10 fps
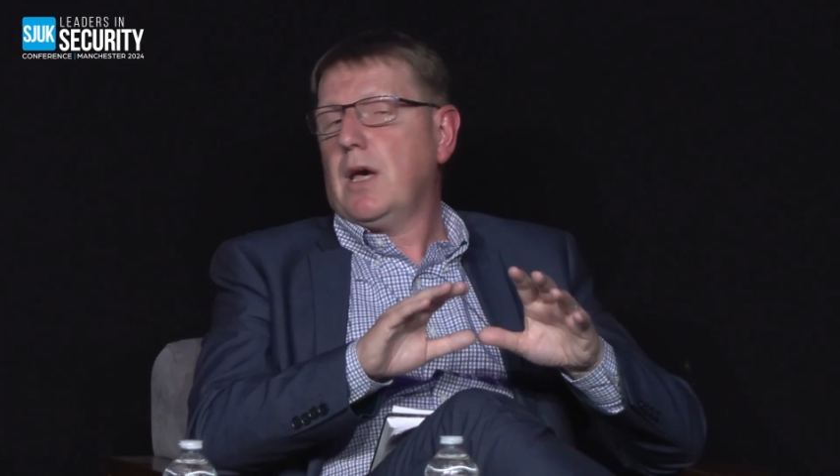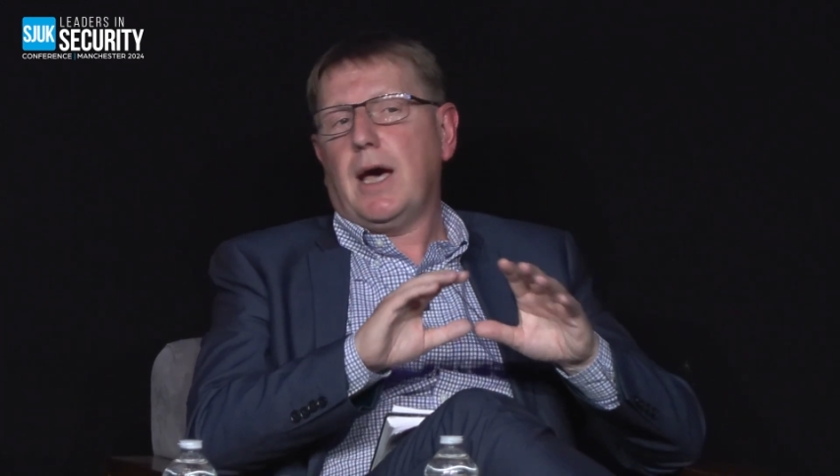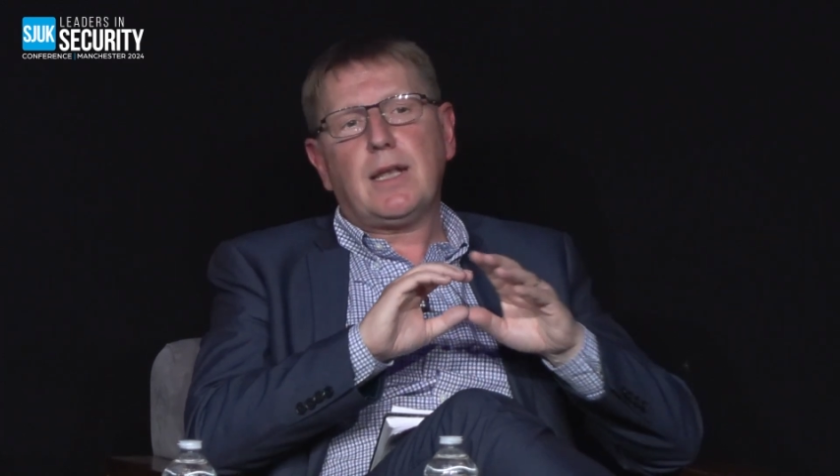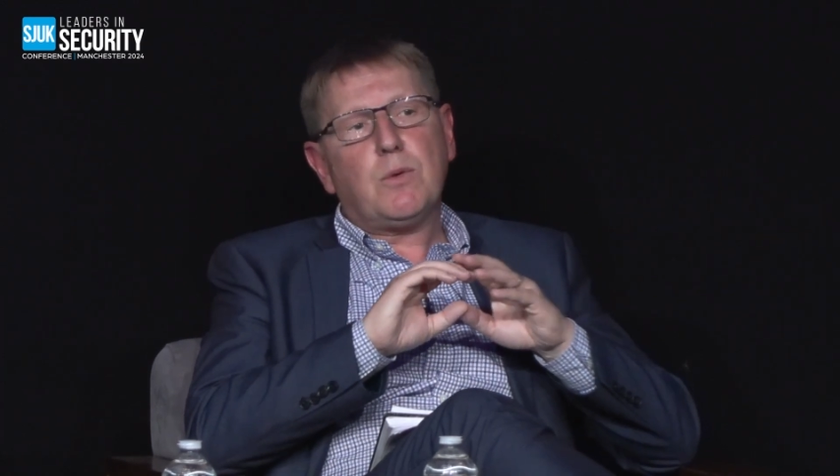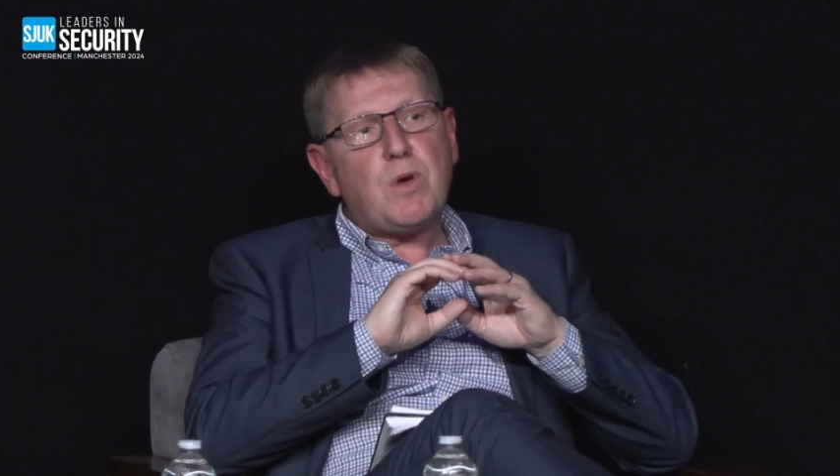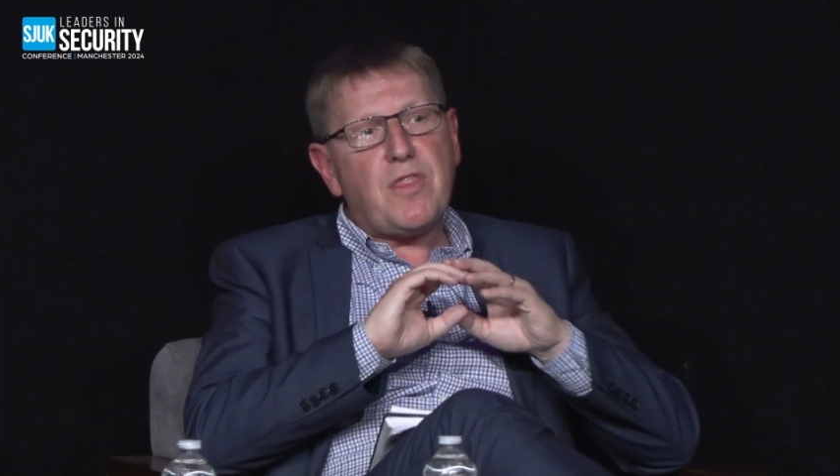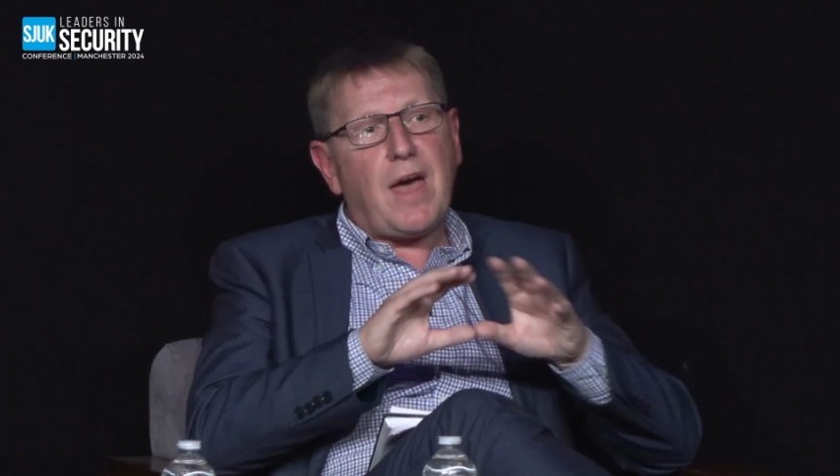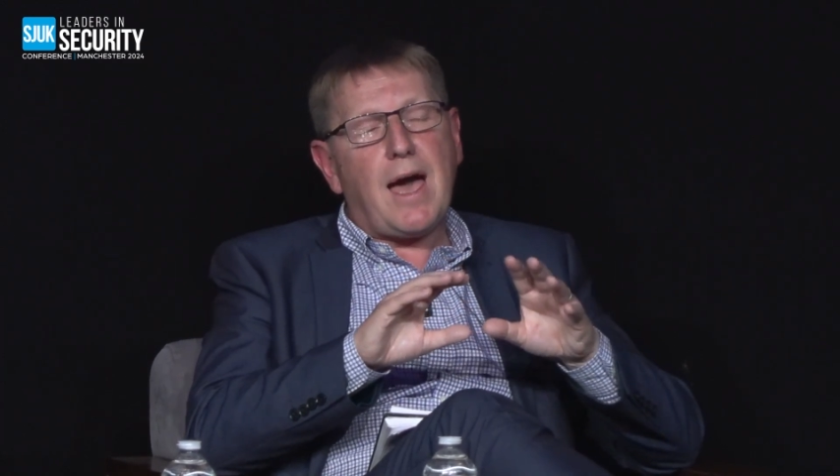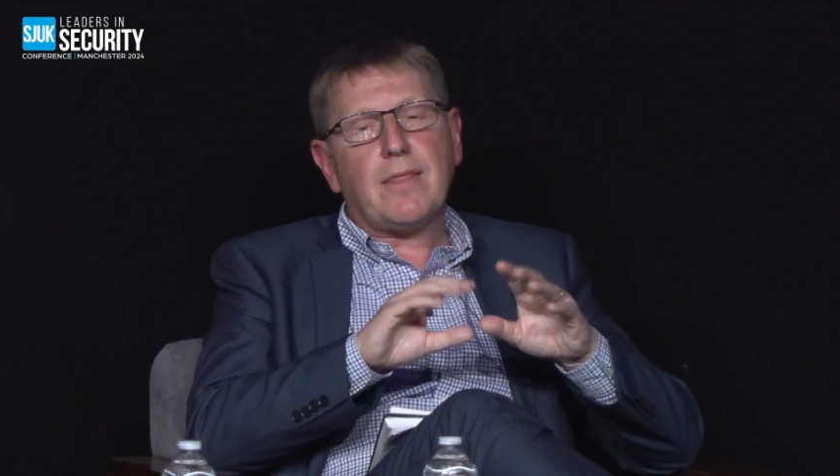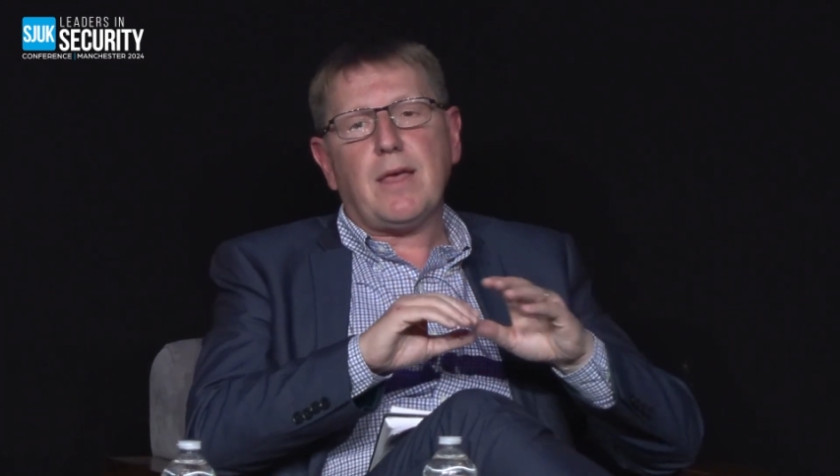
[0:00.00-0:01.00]
And with
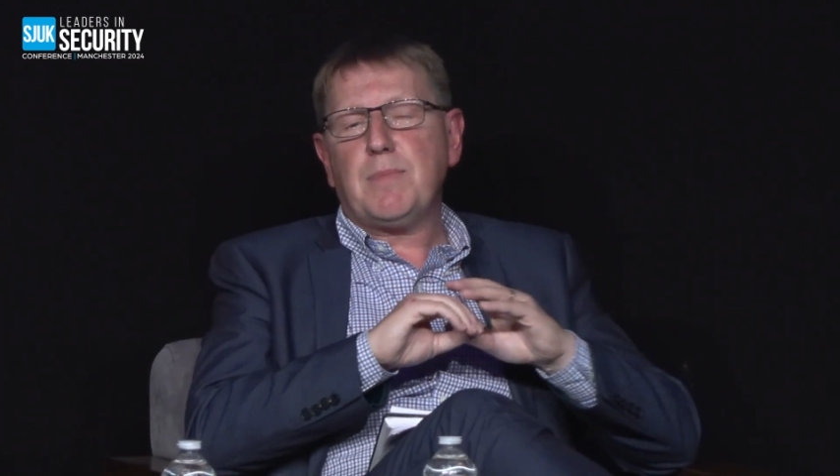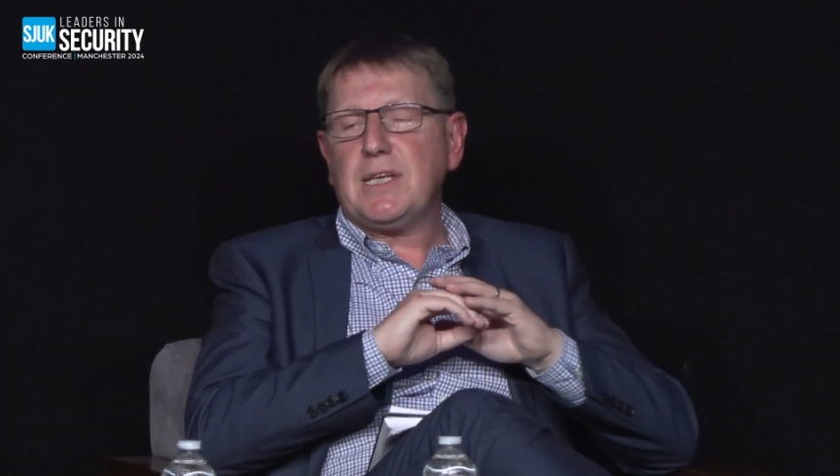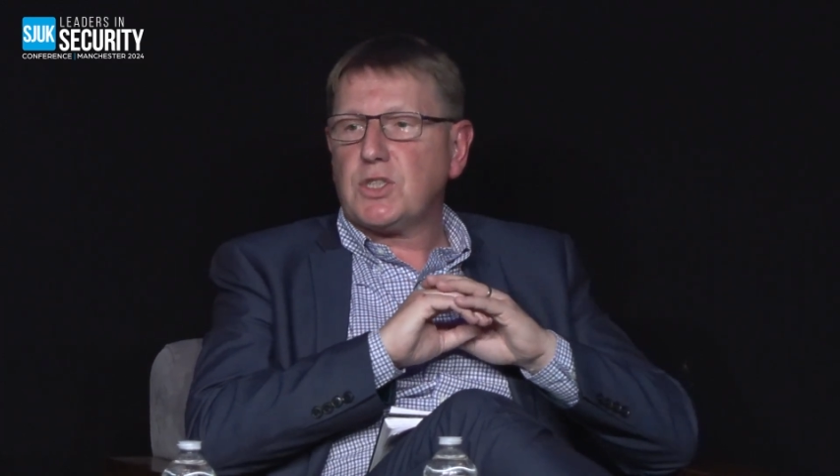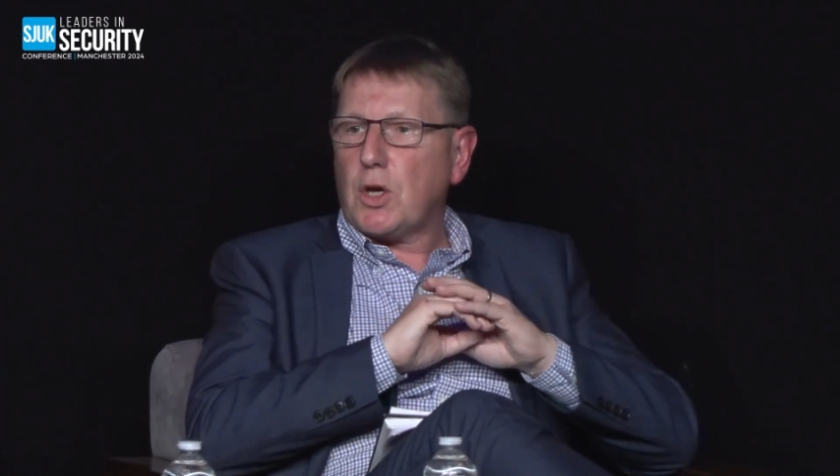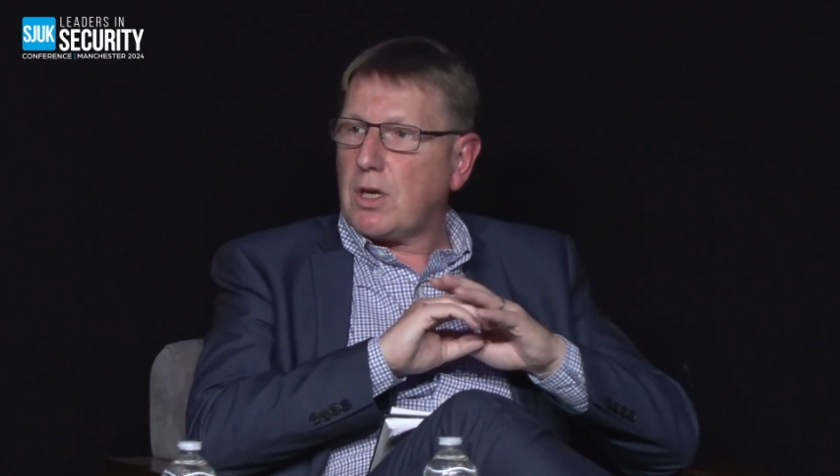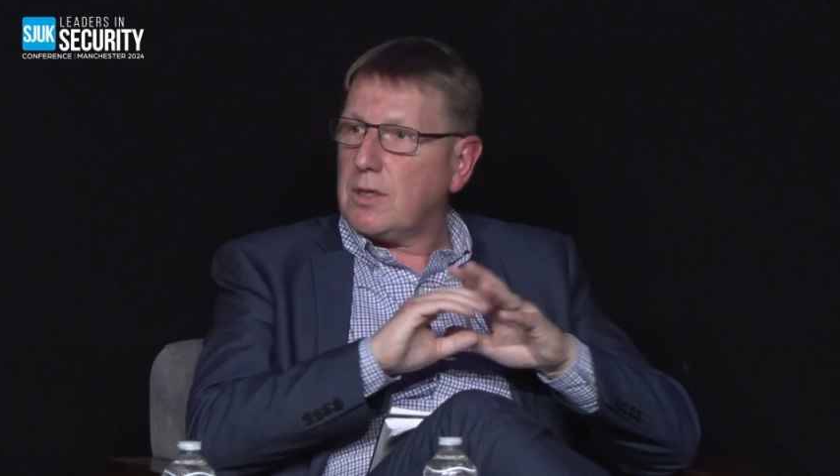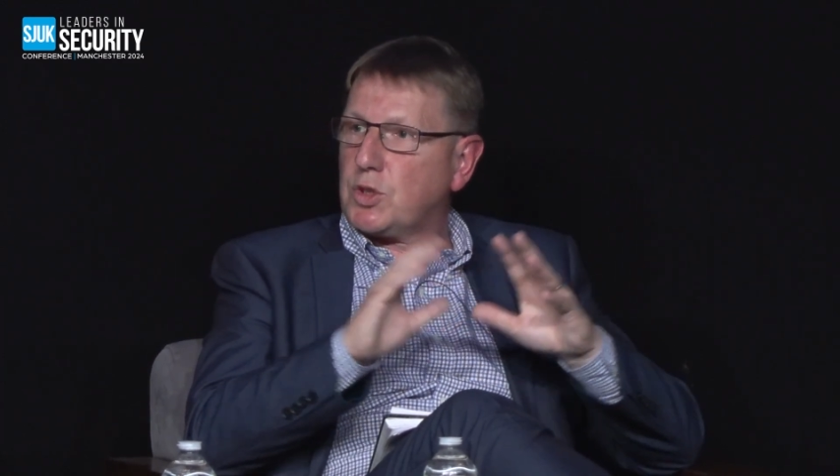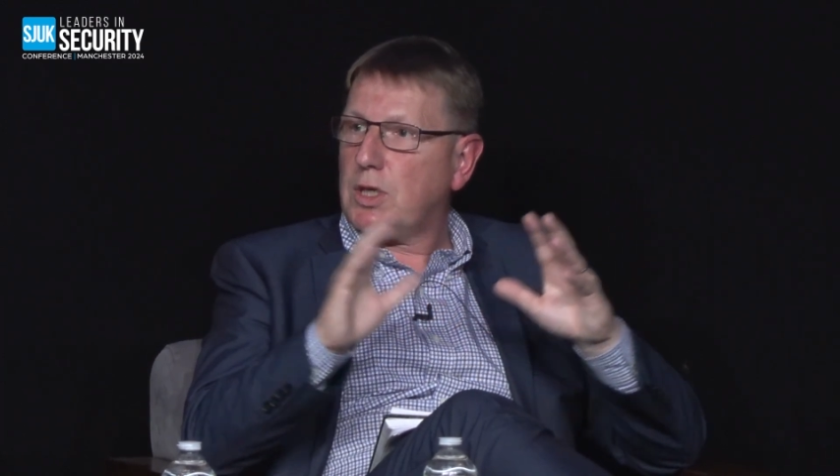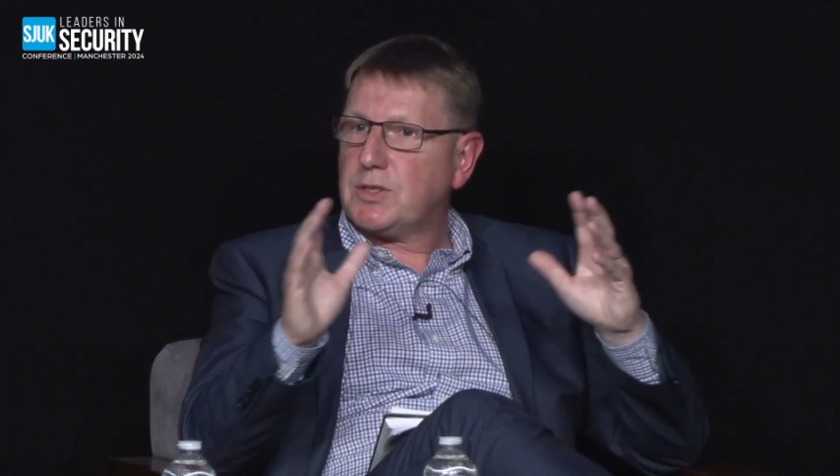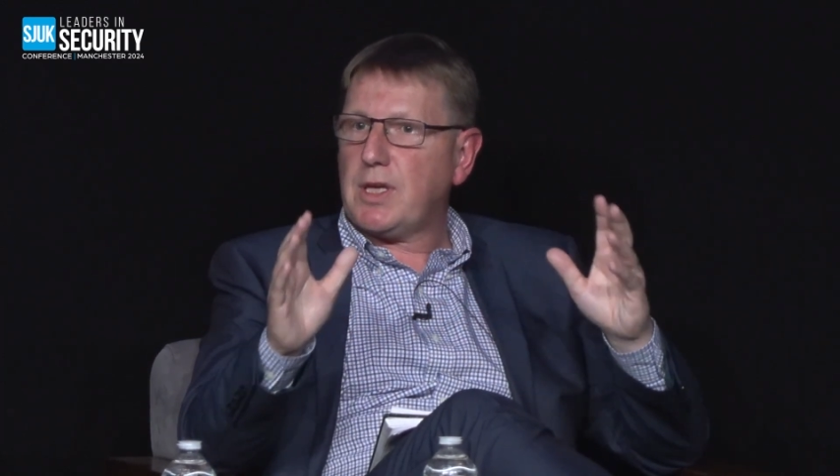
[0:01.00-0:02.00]
that, that means
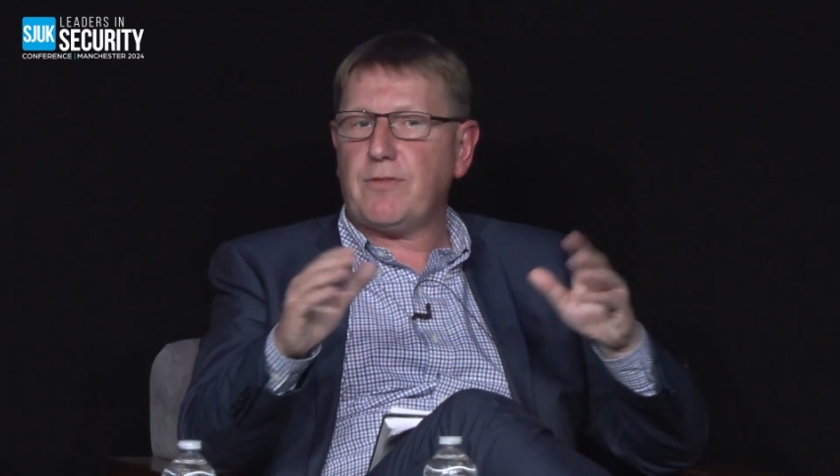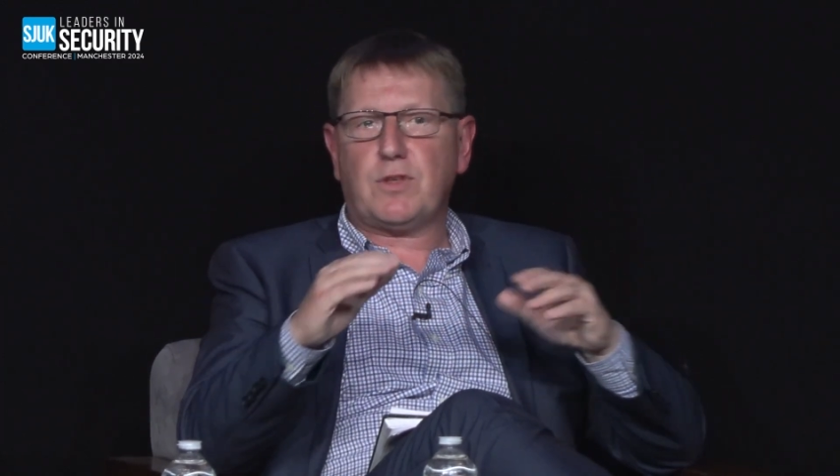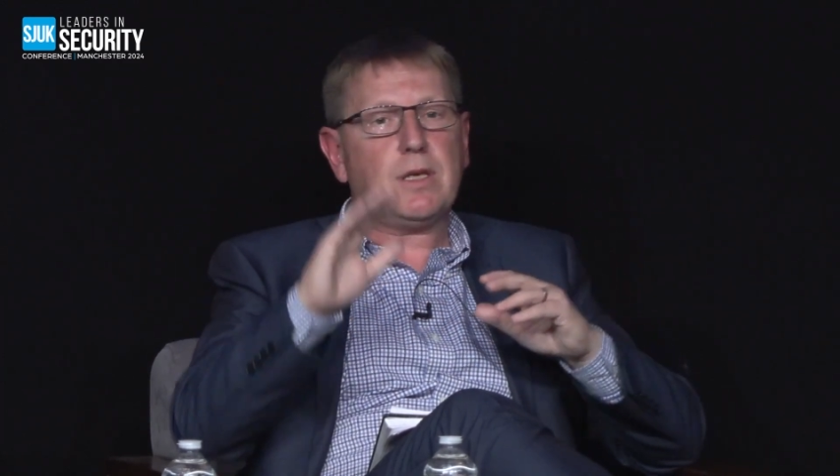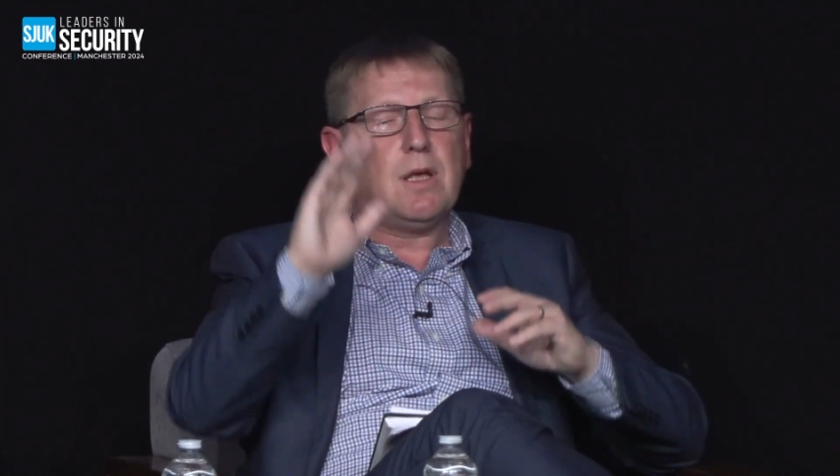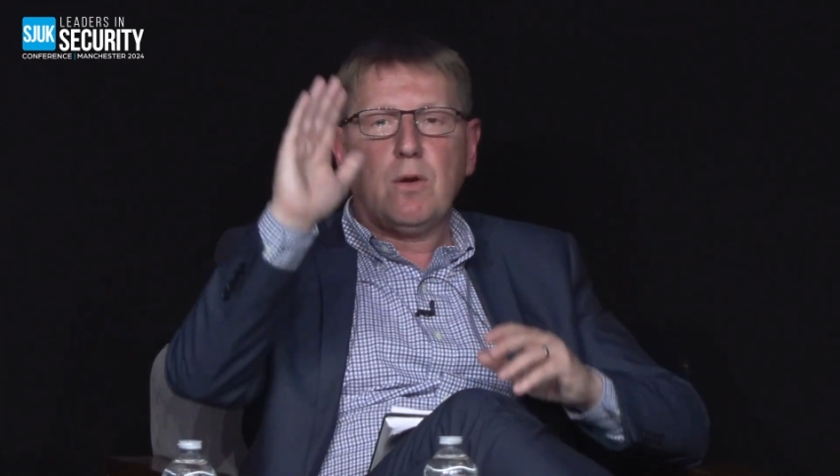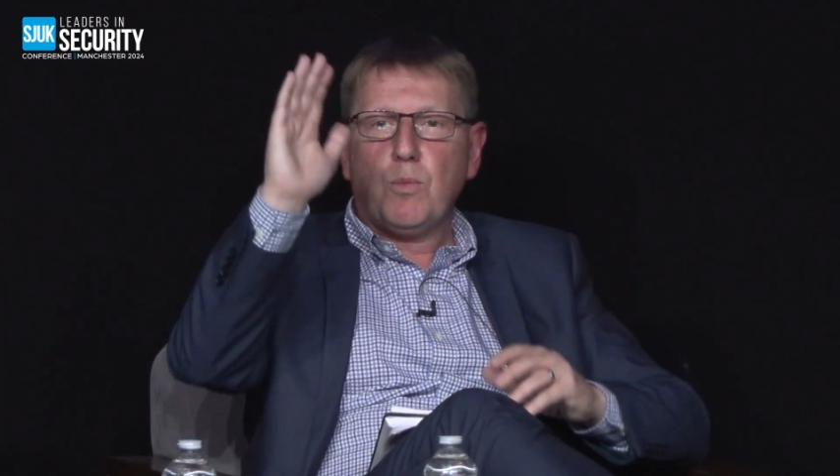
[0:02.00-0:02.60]
psychologically safety.